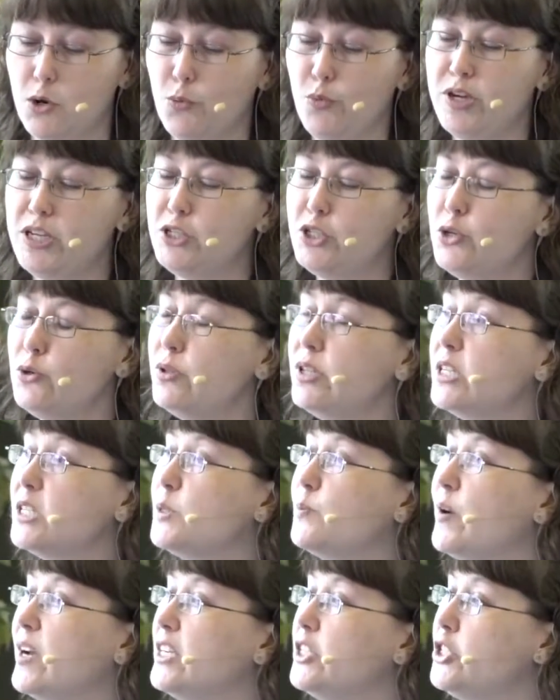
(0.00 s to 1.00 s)
We do
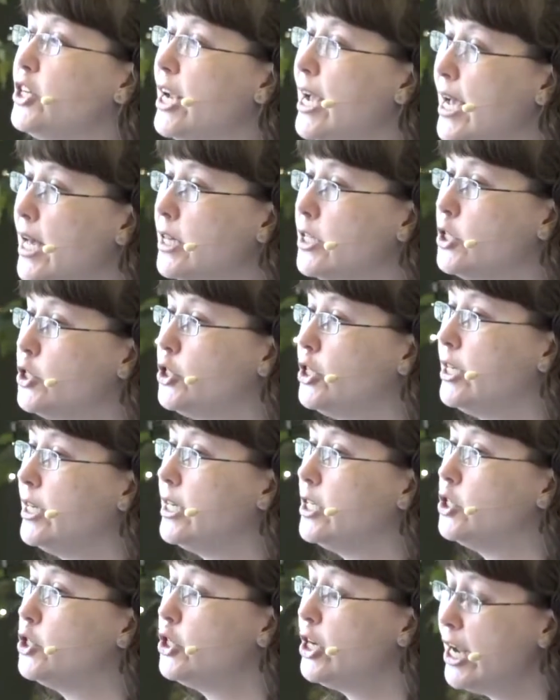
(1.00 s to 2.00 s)
this by
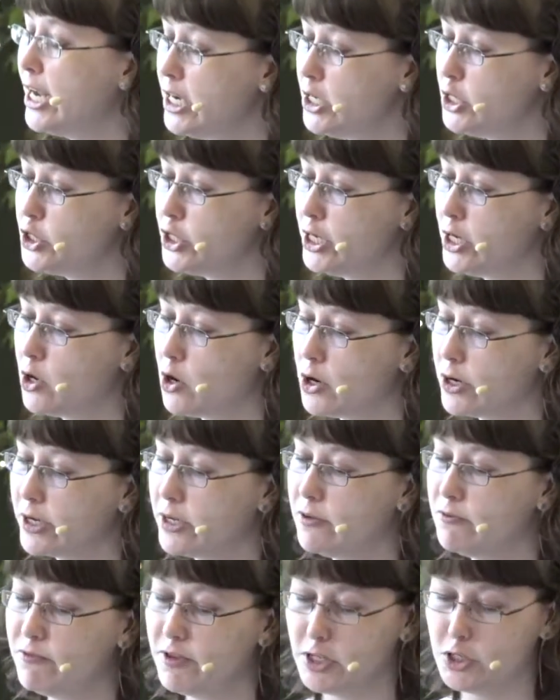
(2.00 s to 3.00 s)
challenging and changing our
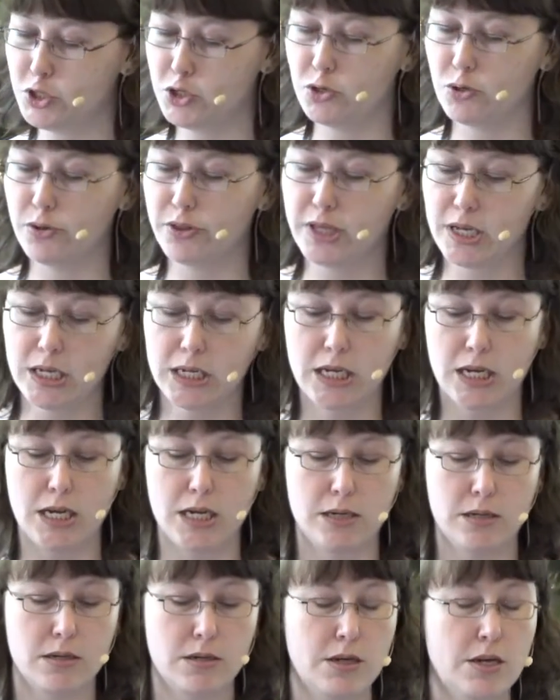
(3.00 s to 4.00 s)
conventional
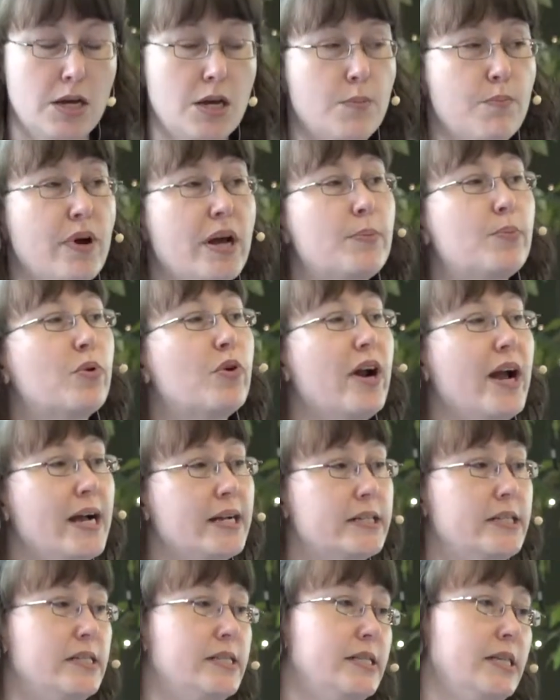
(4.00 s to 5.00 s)
thinking, by
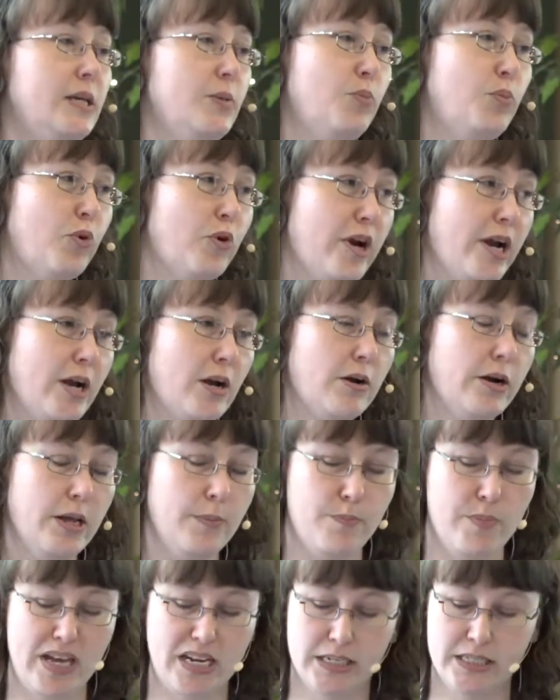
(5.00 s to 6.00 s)
practicing prayer
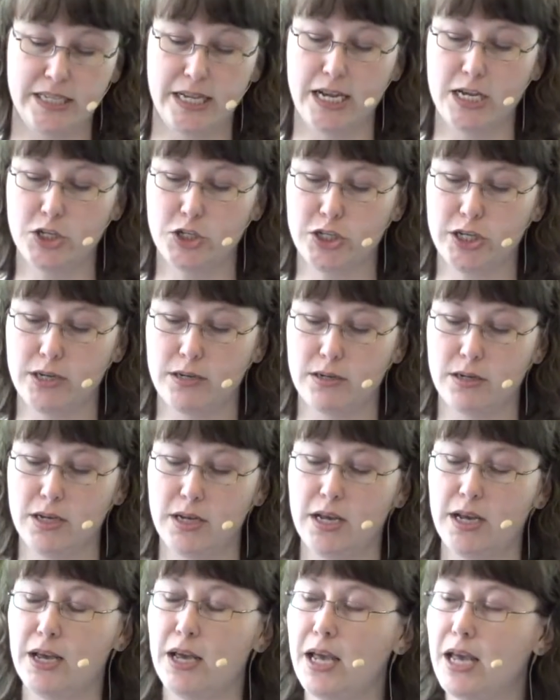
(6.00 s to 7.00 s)
and meditation,
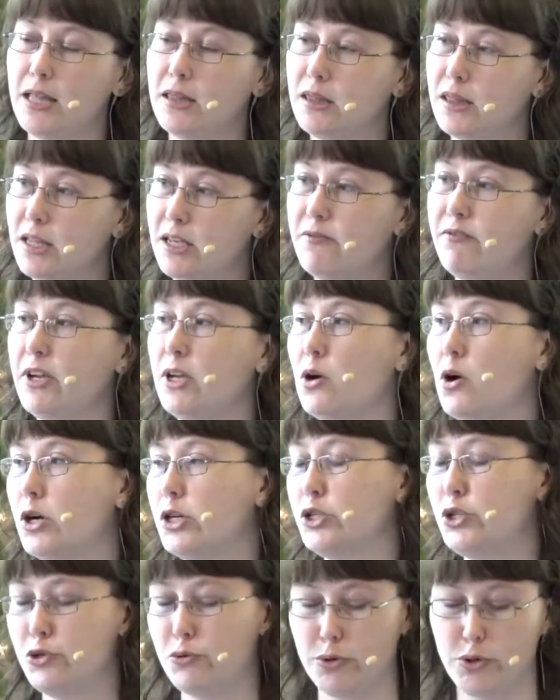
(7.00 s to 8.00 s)
and living
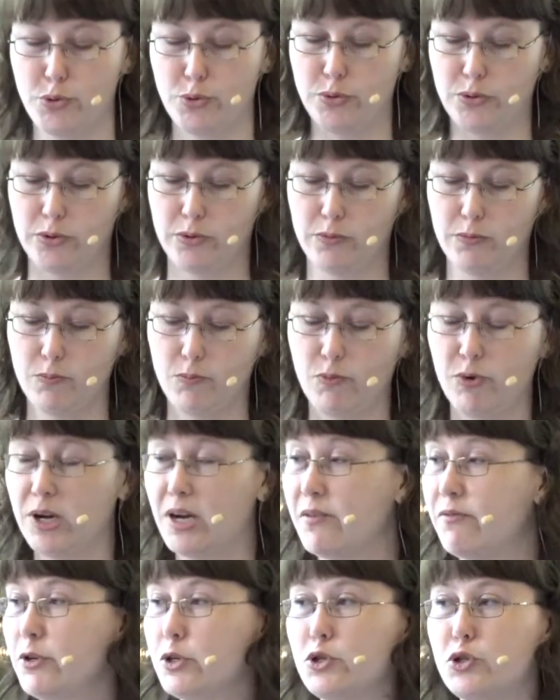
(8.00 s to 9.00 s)
our truth,
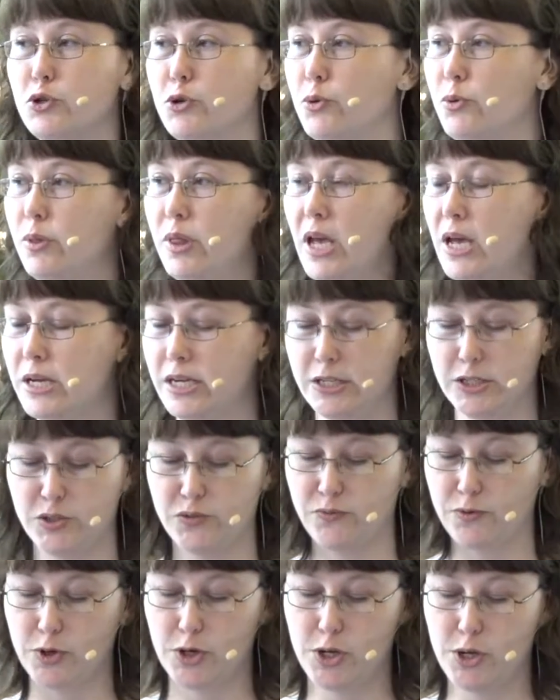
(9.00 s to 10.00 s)
whatever truth that
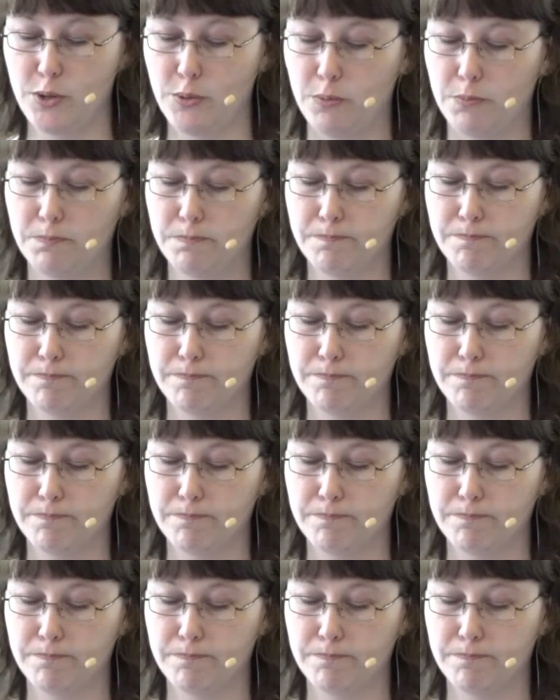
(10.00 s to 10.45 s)
is for you.